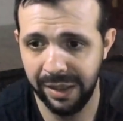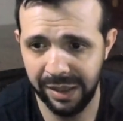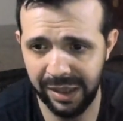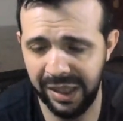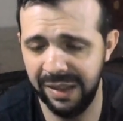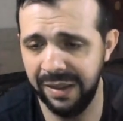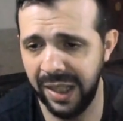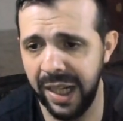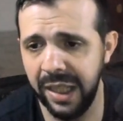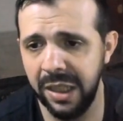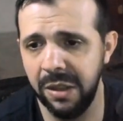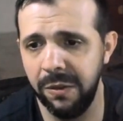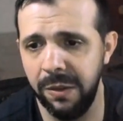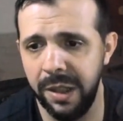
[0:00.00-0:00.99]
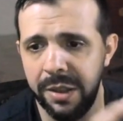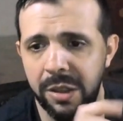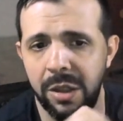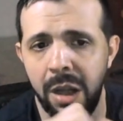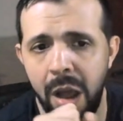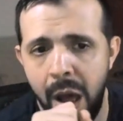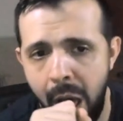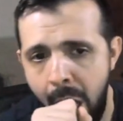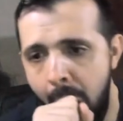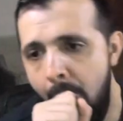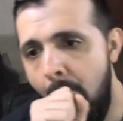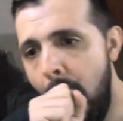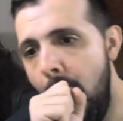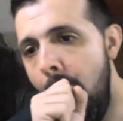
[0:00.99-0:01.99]
This kind of error
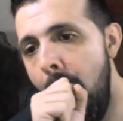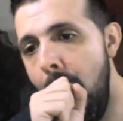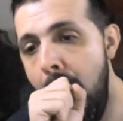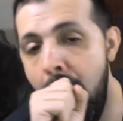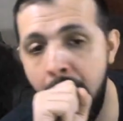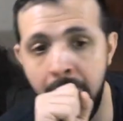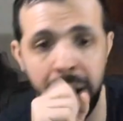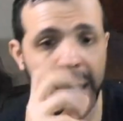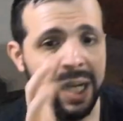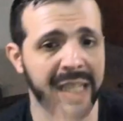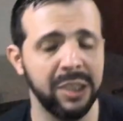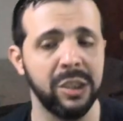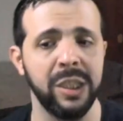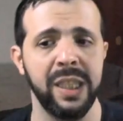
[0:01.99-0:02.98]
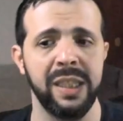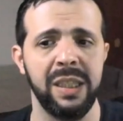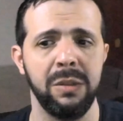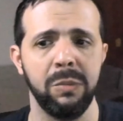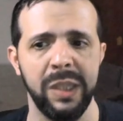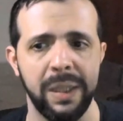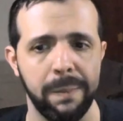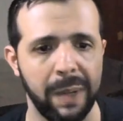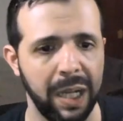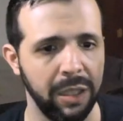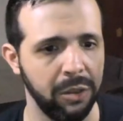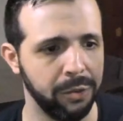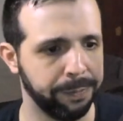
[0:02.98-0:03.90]
are connected with the value.